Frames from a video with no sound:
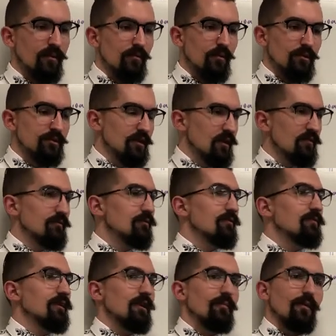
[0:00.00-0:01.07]
which none of you
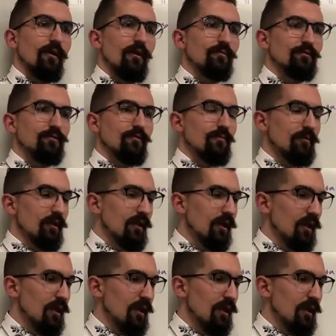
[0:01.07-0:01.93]
have thought about, I'm sure, but